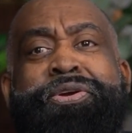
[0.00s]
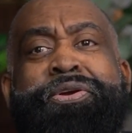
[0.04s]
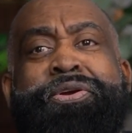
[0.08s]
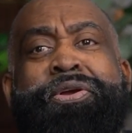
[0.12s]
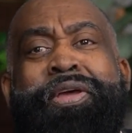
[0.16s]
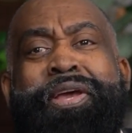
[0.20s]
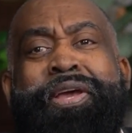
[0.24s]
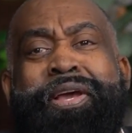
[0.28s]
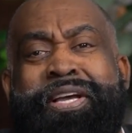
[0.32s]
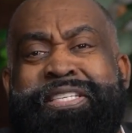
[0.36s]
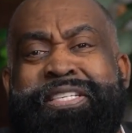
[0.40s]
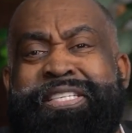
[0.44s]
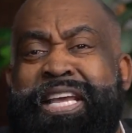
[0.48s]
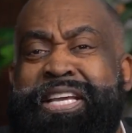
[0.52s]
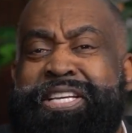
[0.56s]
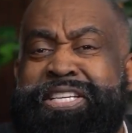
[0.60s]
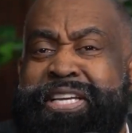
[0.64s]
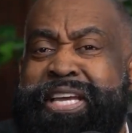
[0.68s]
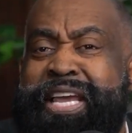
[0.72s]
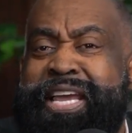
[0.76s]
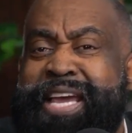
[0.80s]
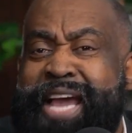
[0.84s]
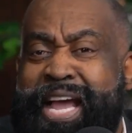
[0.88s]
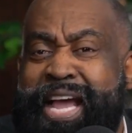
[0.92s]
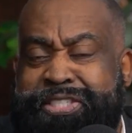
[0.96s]
because
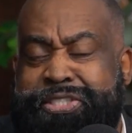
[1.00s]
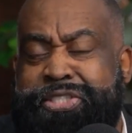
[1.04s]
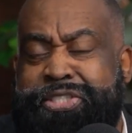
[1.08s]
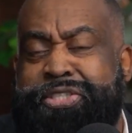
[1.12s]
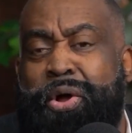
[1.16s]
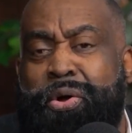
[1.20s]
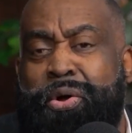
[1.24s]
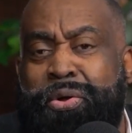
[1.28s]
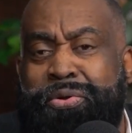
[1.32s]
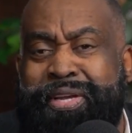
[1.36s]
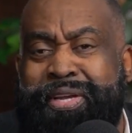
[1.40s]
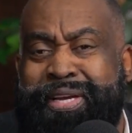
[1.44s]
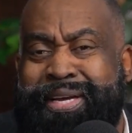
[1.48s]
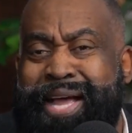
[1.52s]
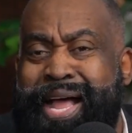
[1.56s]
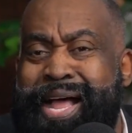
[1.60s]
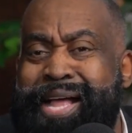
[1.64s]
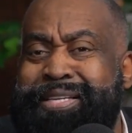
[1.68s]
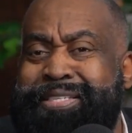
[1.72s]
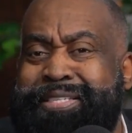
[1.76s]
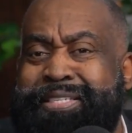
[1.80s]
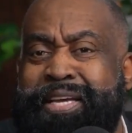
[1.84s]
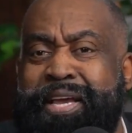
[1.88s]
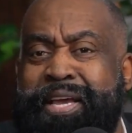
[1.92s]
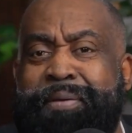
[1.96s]
he got sold the
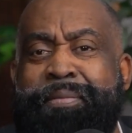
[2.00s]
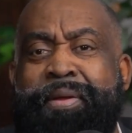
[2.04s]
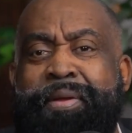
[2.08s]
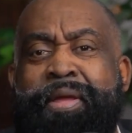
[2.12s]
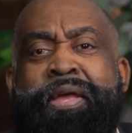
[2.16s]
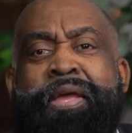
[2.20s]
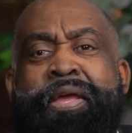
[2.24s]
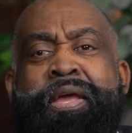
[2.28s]
concept.